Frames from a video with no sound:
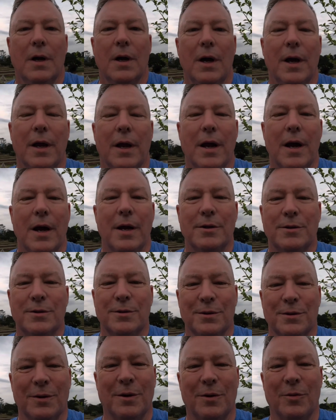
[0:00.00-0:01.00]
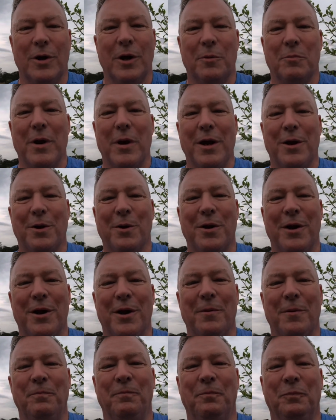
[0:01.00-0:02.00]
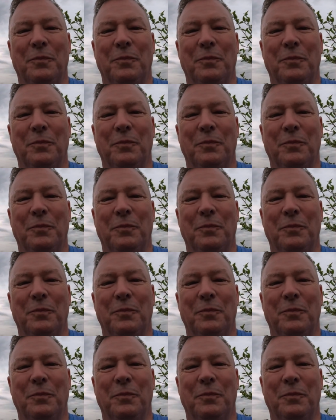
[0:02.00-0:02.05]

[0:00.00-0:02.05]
Hey guys, Rick Baker here,